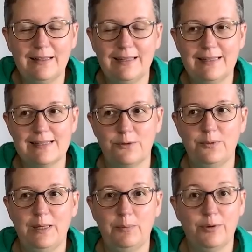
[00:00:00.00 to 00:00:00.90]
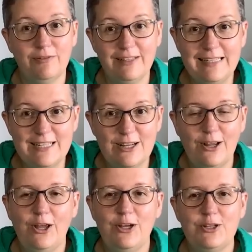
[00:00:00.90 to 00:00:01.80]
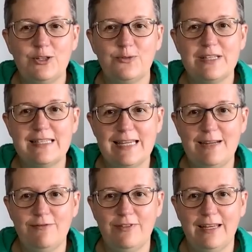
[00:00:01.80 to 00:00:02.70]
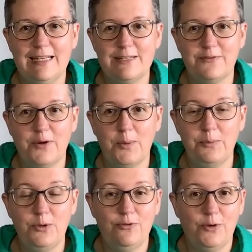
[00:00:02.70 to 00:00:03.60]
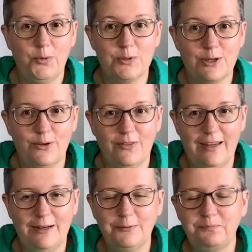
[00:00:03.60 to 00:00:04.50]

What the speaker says: It's a real privilege to receive things from you folks out there,